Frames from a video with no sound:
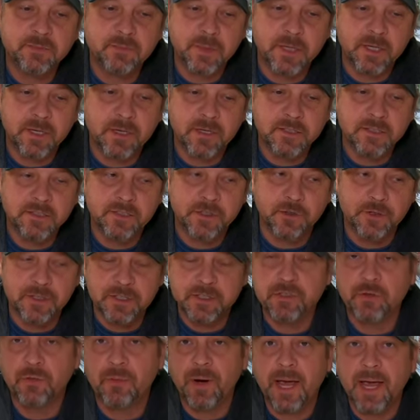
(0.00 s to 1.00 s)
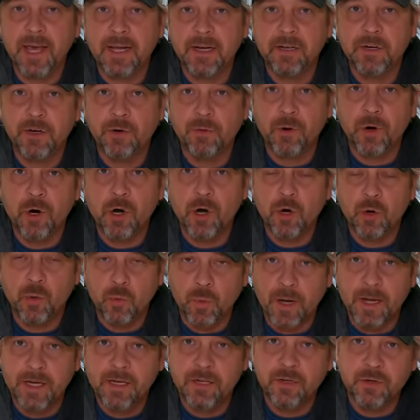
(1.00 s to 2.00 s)
because there is a right and a wrong
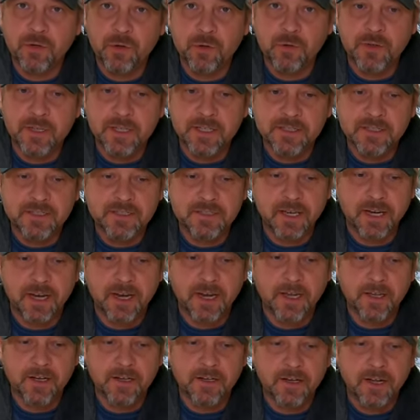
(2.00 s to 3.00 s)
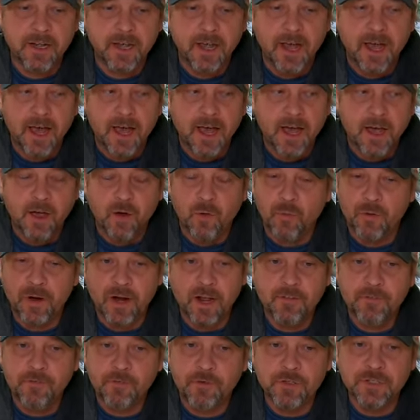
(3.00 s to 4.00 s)
way to do this. And when
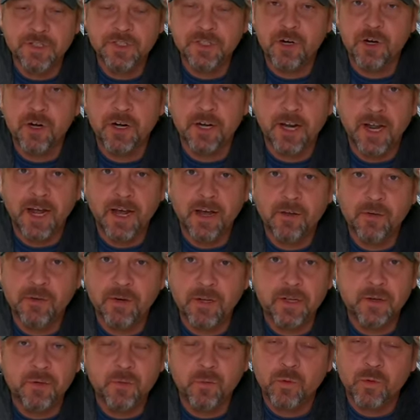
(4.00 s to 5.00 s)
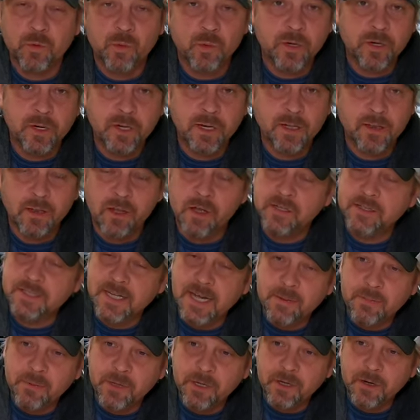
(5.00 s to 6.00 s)
I first started out in woodworking a long
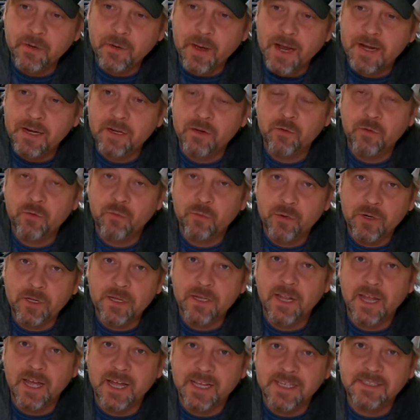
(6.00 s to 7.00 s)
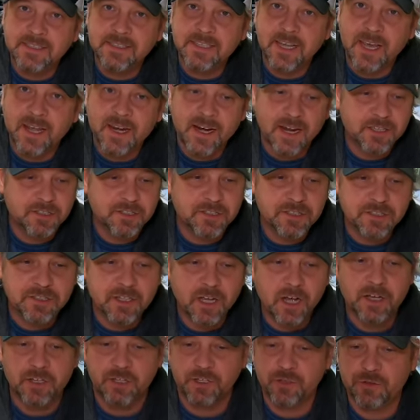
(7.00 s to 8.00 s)
time ago, I didn't realize that. I just
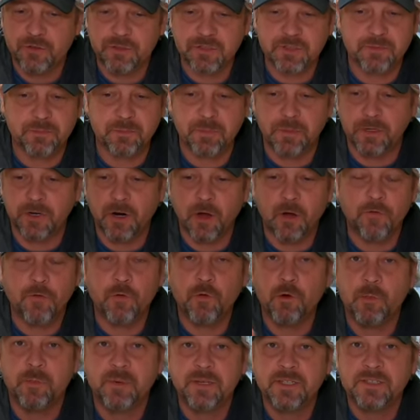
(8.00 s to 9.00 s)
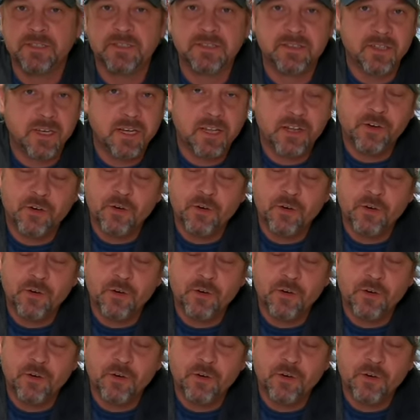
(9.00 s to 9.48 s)
thought you just put all four pieces together